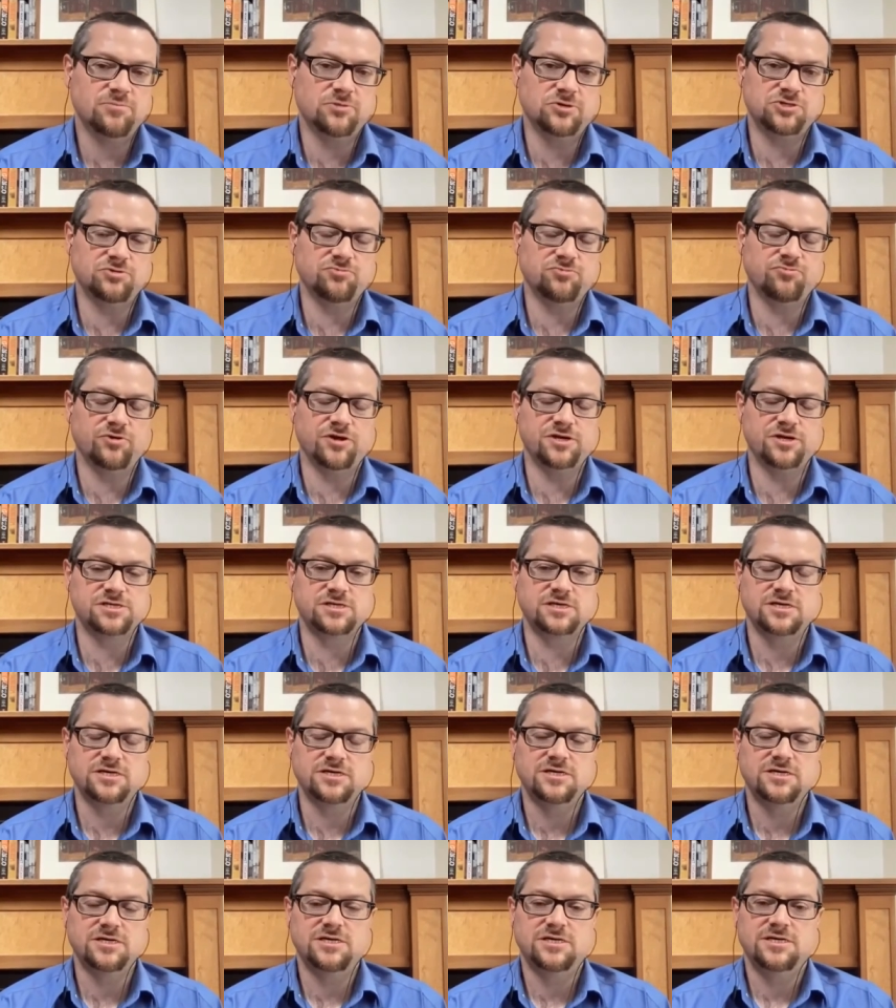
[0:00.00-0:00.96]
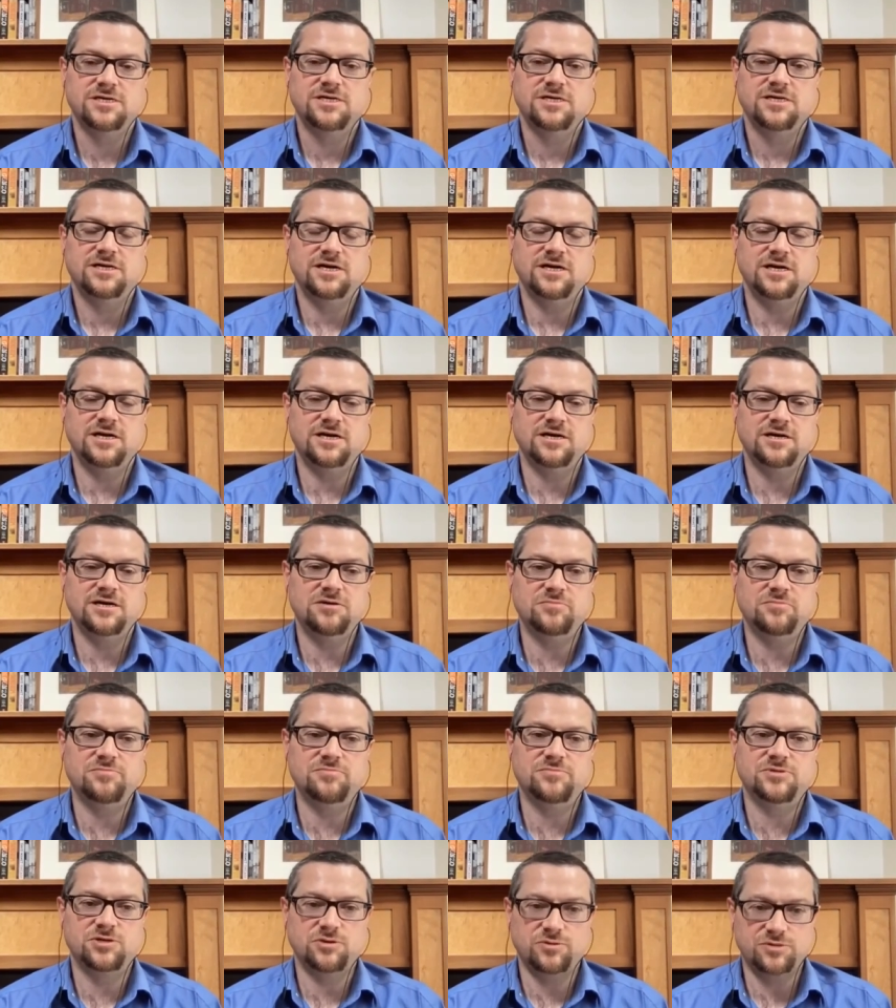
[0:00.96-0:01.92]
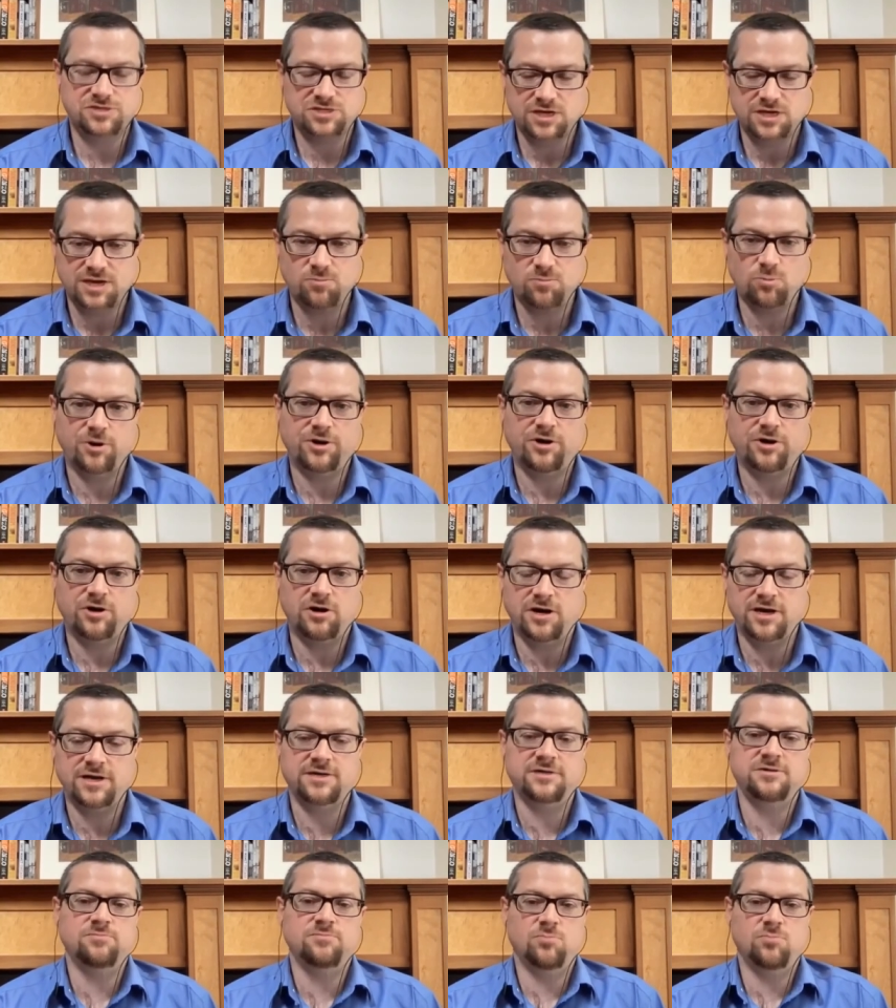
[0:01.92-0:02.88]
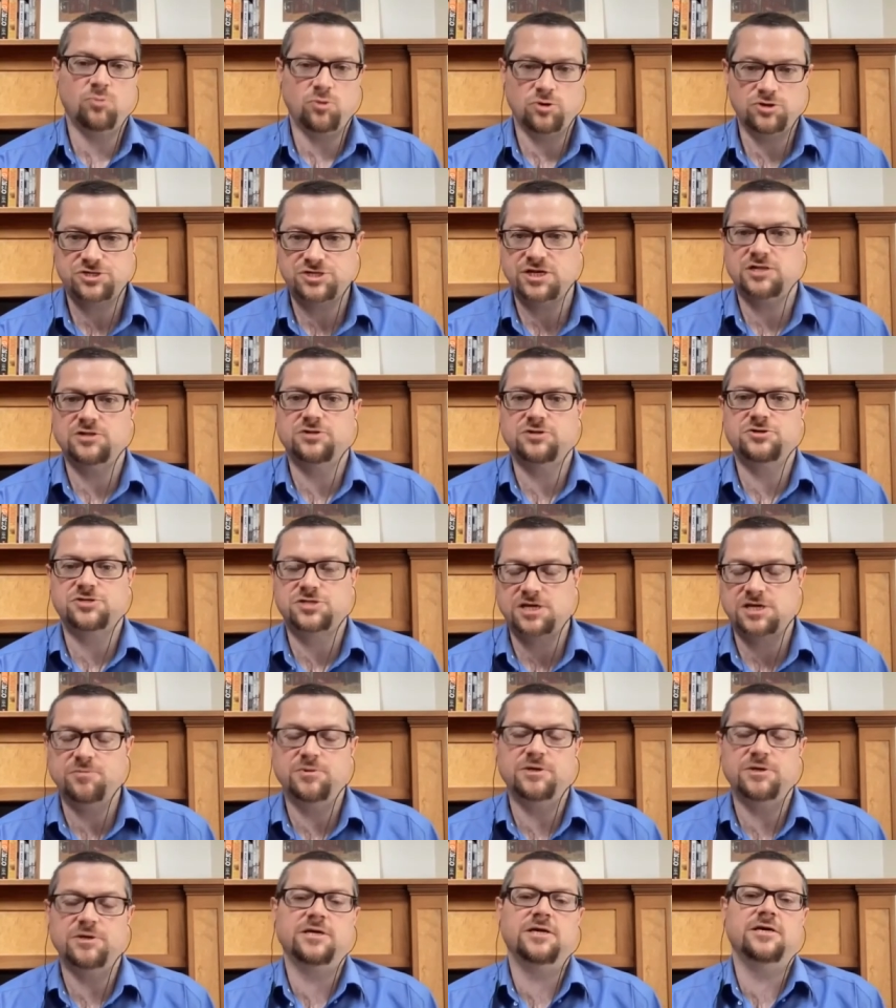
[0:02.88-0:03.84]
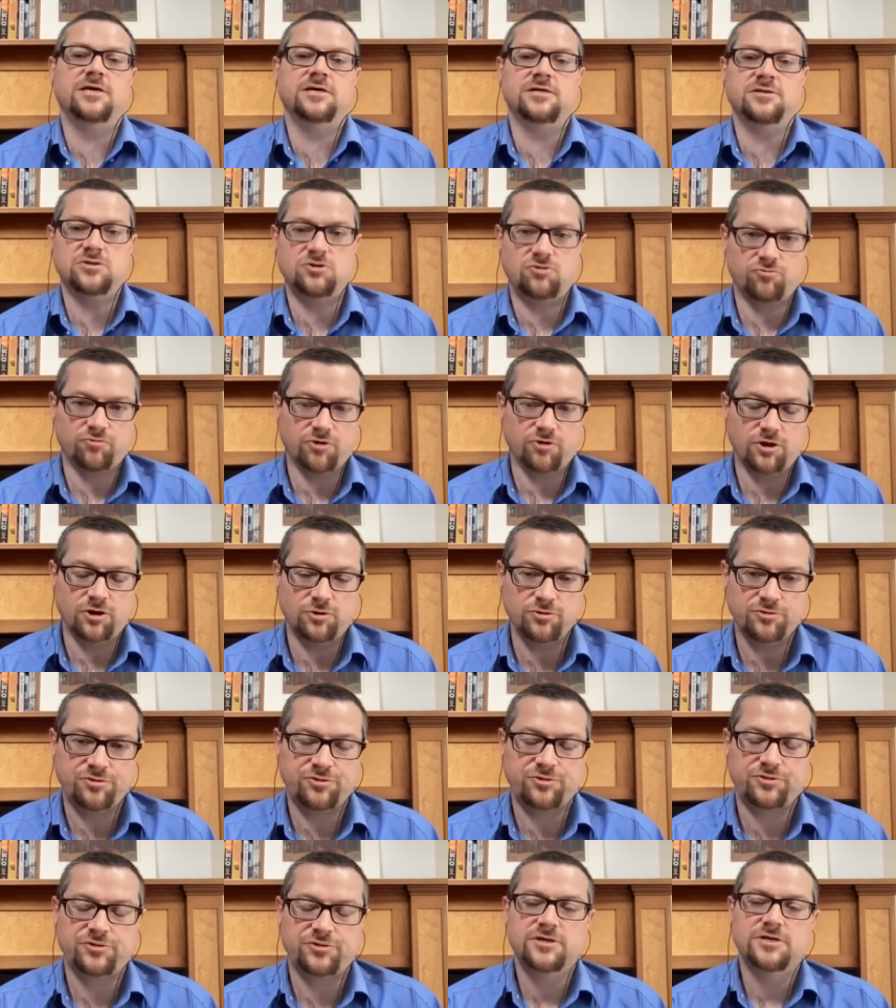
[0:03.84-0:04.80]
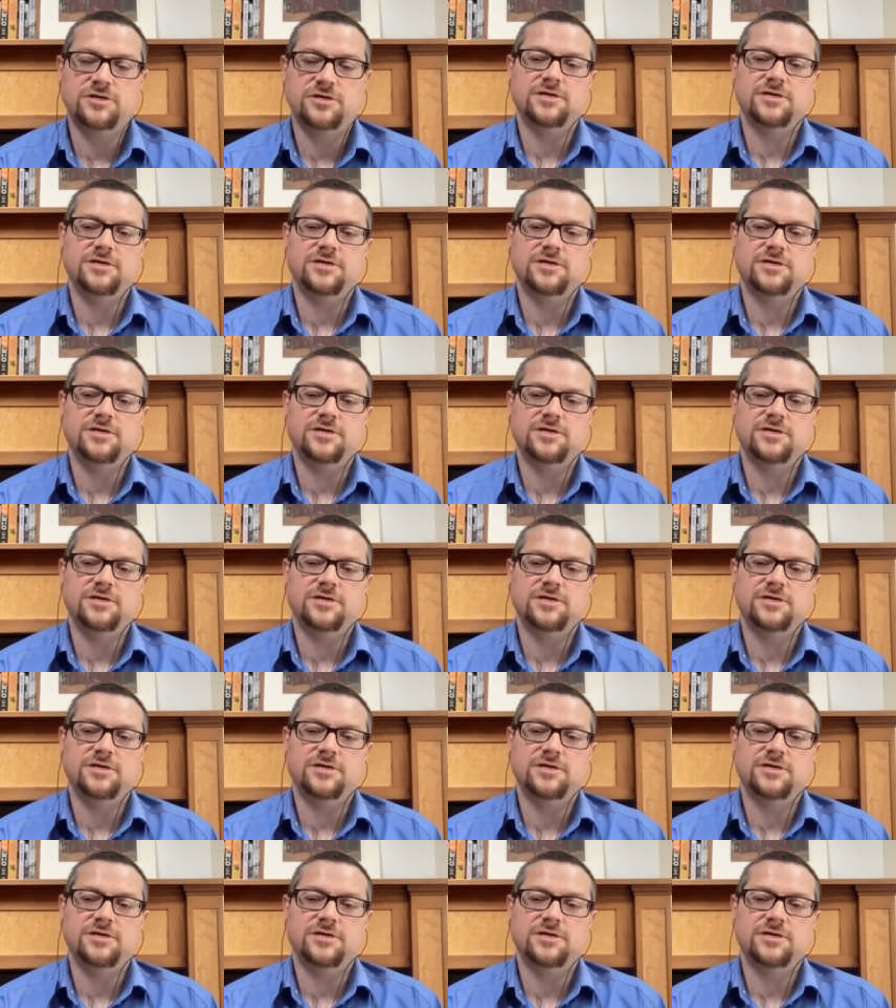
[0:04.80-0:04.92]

merchant risk. Um, so as time went on, more sellers coming in, growth,